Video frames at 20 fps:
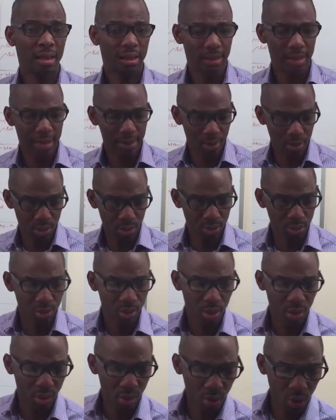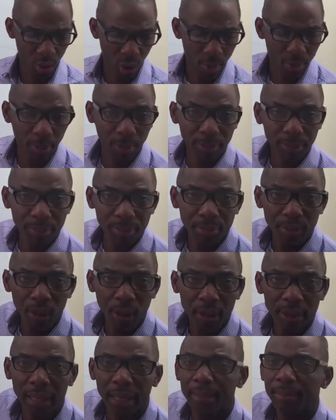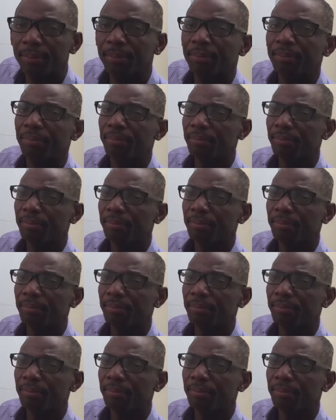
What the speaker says: that do come up. Okay?